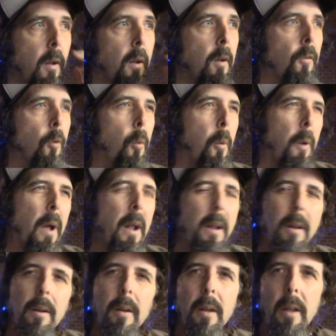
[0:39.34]
so we were kind
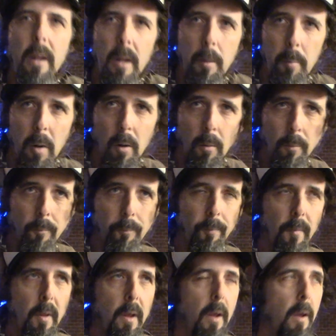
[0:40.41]
of in limbo.
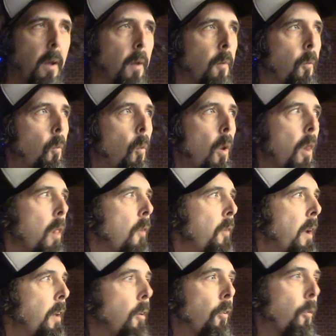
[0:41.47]
And one of the
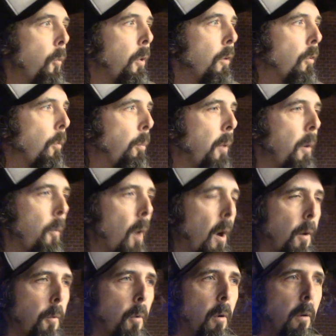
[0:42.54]
venues that we used to play
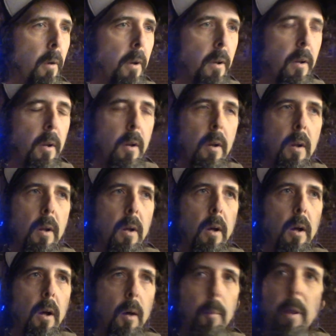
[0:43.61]
rock and roll at
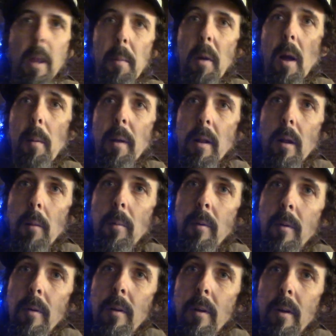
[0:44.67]
became a comedy club.
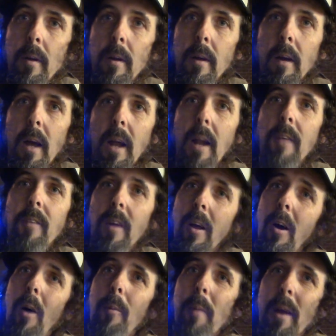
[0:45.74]
And I was like,
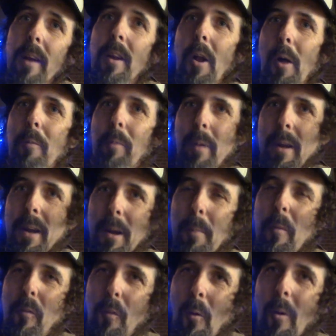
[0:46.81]
oh man, you know, I played here
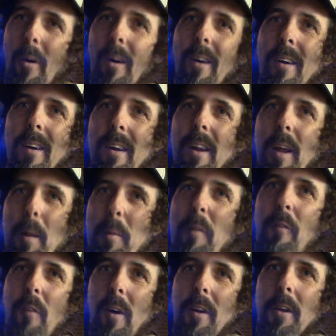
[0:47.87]
before. It'd be
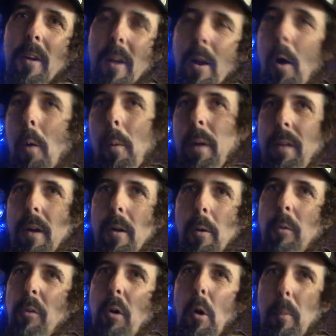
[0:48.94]
fun to, you know, I went there
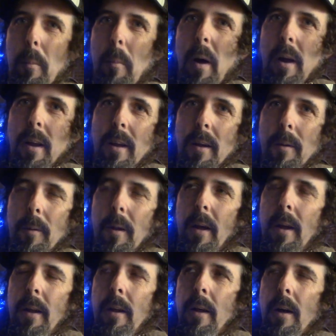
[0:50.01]
was an open mic,
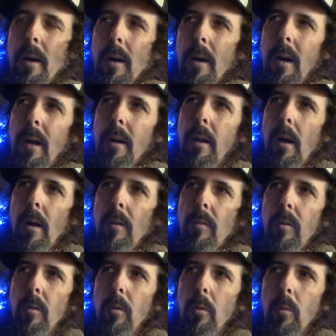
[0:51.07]
and I'd gone
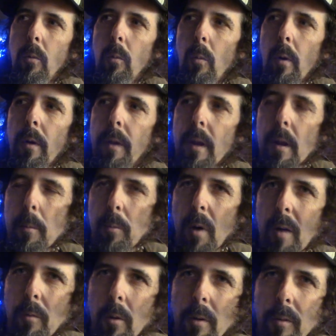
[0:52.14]
to where the
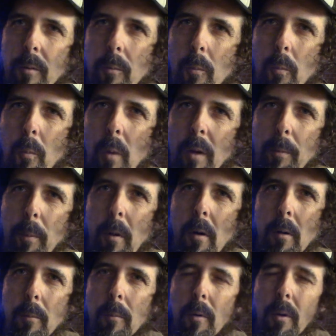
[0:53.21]
Improv was in West
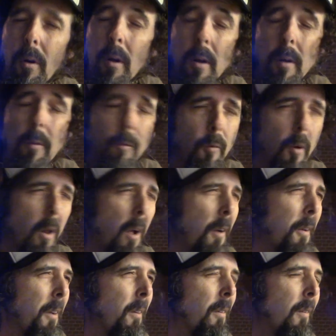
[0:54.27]
Palm, or Fort
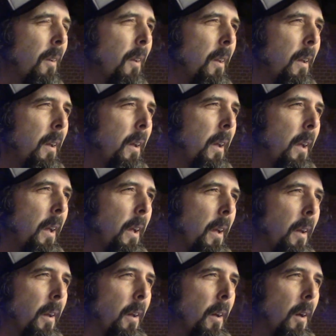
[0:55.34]
Lauderdale.
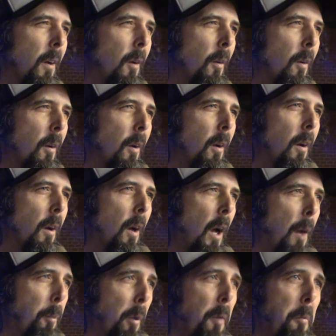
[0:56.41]
And
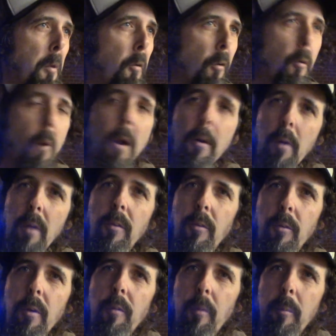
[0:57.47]
I'd played music right across the
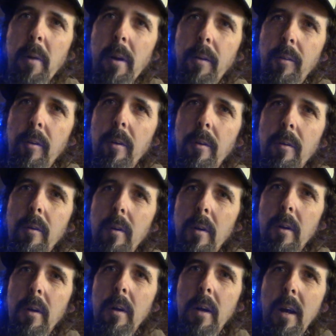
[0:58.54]
street from there too.
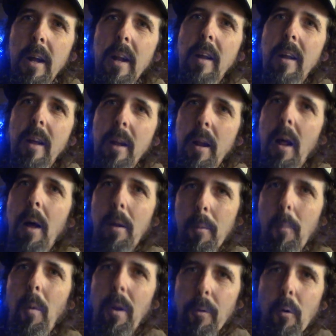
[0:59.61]
And I
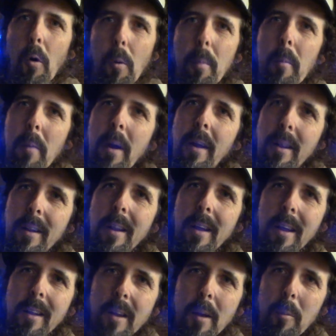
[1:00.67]
went to an open mic at
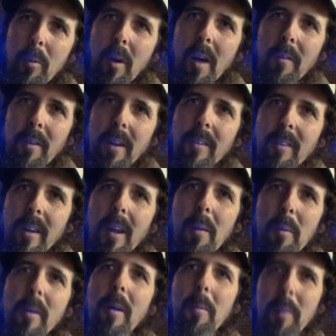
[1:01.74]
the Improv, and I was like,
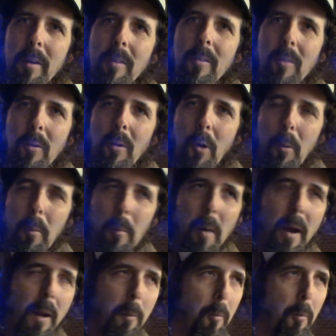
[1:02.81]
I'm gonna do the open mic, and